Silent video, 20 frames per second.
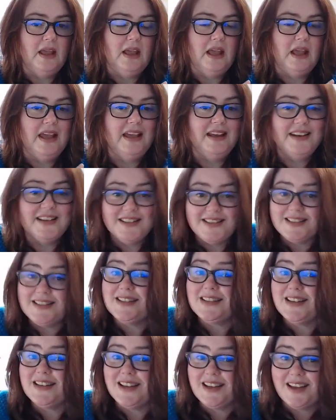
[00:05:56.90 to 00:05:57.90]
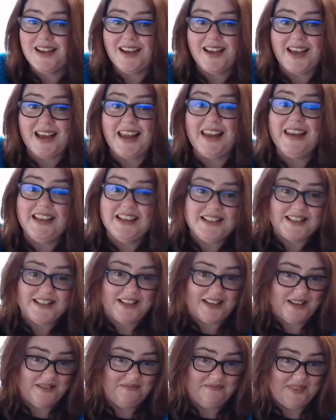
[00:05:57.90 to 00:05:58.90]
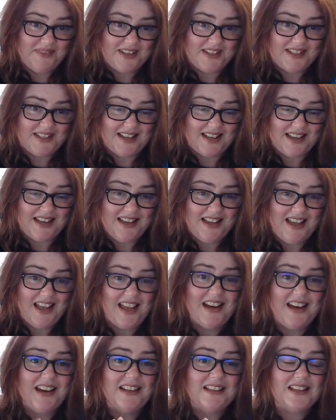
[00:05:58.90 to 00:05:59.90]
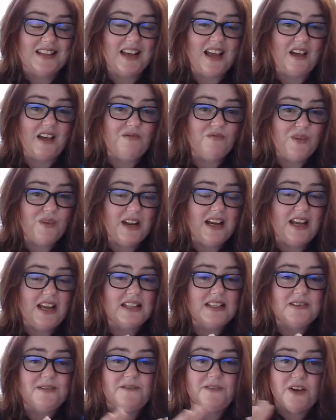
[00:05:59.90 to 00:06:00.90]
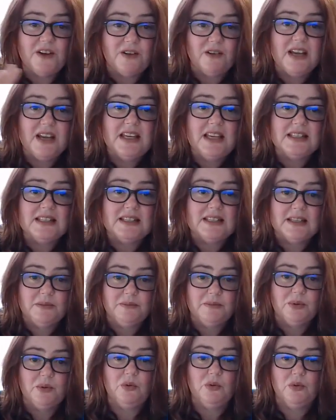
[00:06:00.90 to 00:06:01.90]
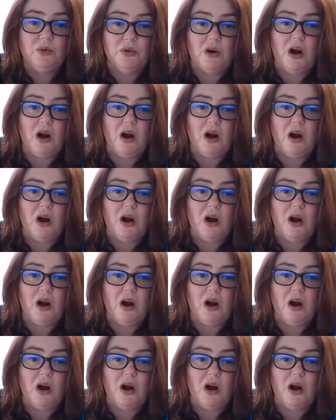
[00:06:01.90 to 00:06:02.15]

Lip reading: is a legacy, this thing. It is it's a very simple